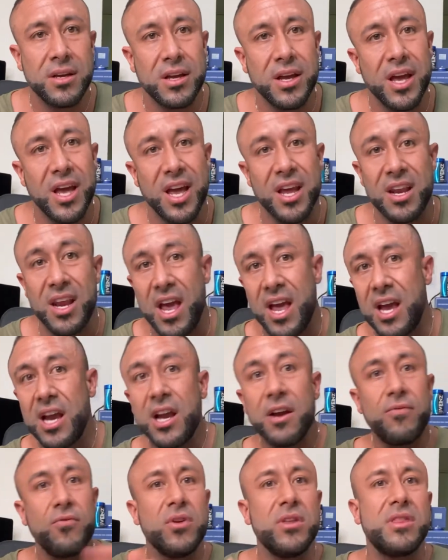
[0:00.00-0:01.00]
in
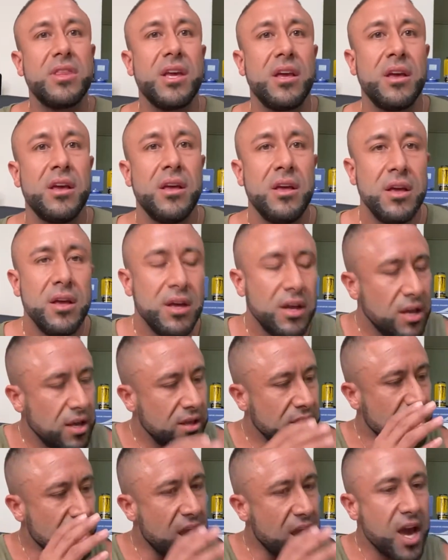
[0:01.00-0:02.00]
everything.
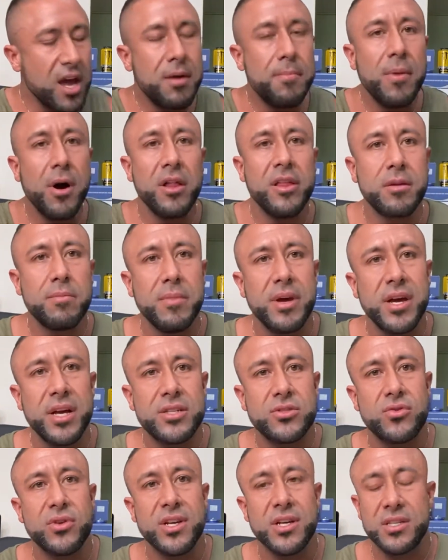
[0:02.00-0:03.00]
The anabolic
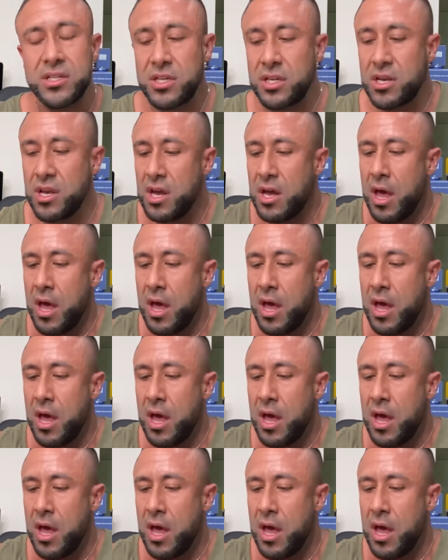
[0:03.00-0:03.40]
matrix,